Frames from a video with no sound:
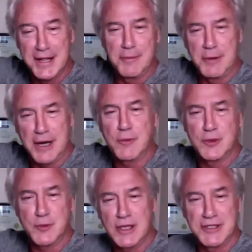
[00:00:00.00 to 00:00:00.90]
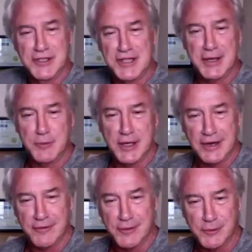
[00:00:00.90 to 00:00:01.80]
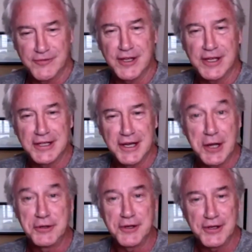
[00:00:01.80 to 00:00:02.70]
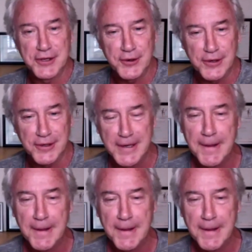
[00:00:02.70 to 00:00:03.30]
but I was willing to take whatever would fit under the door.